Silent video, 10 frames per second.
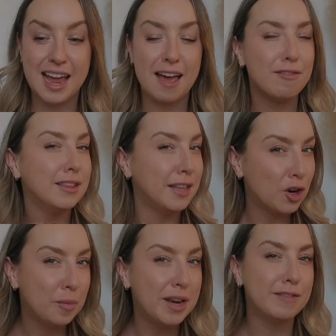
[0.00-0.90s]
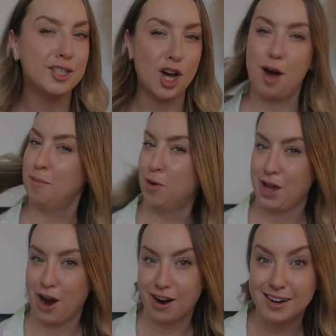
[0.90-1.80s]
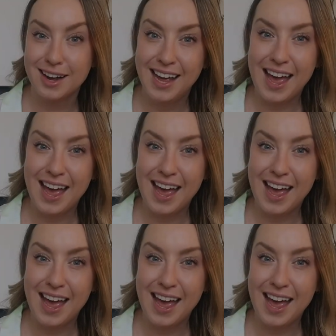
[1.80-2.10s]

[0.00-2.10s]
I have a little bit of a tomboy heart,